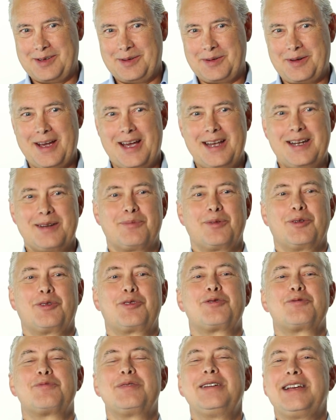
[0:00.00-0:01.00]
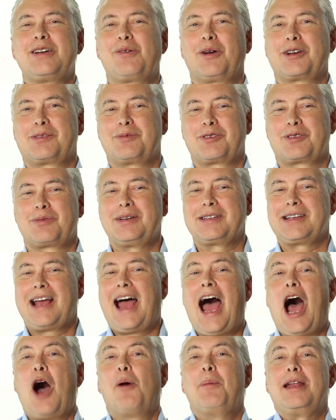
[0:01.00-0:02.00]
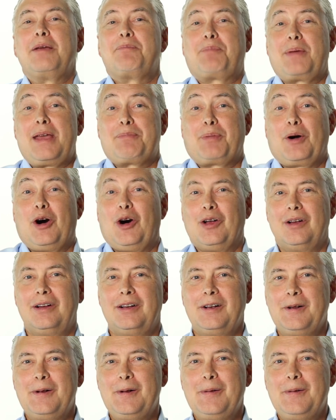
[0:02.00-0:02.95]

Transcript: Okay, question number three is, how many people?